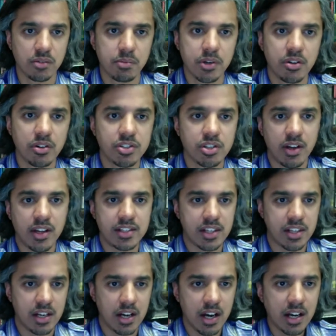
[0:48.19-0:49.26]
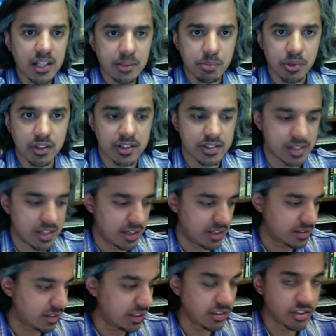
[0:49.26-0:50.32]
but also as a highly
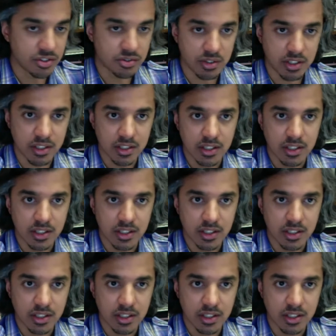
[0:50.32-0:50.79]
politicized industry.